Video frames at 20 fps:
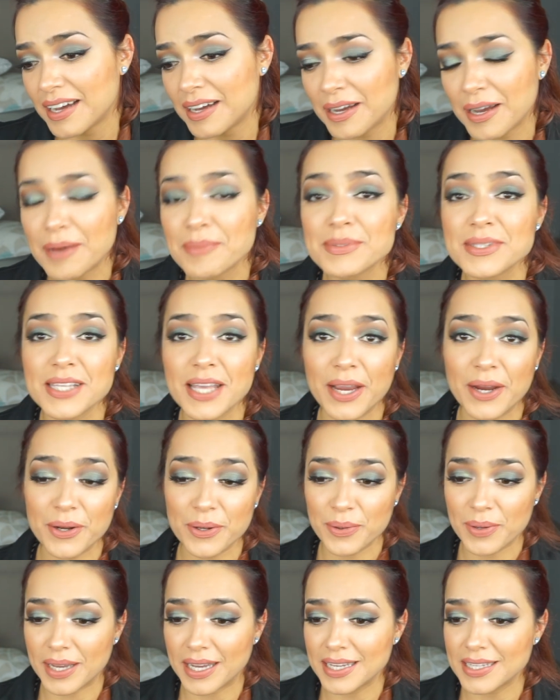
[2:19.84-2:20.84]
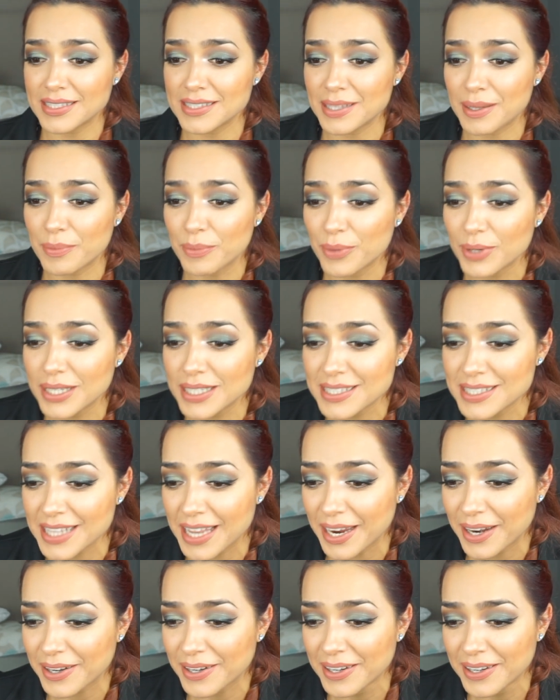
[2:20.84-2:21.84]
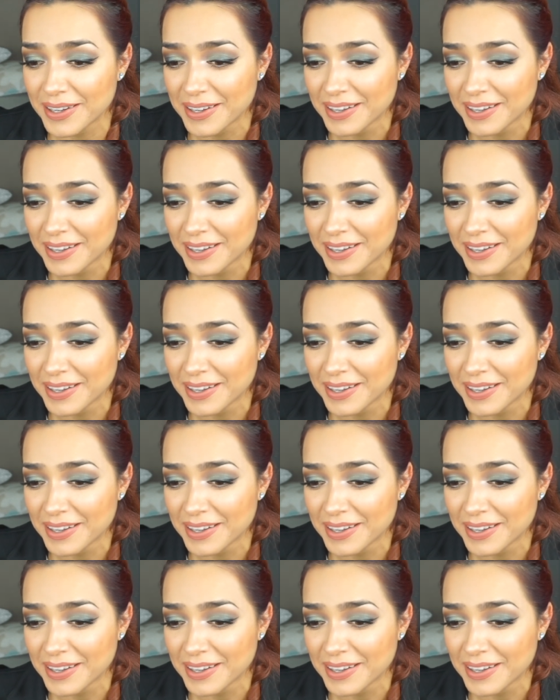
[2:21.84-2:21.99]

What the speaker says: I'm scared, you guys. I'm really scared.